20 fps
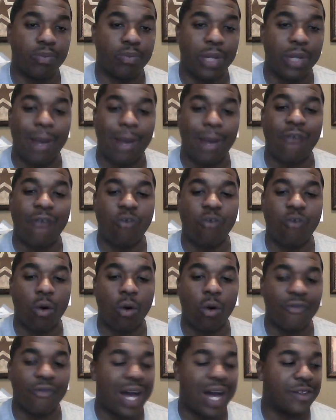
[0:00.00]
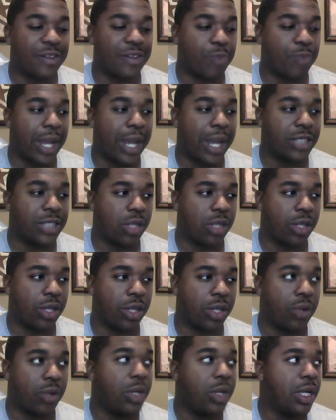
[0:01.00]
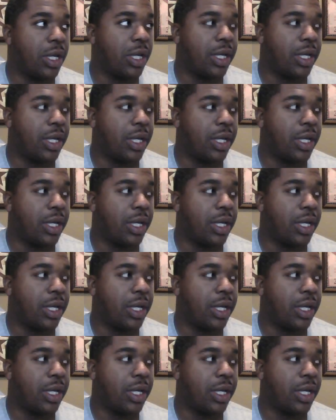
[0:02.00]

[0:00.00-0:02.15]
put about 4 or 5 sprays on you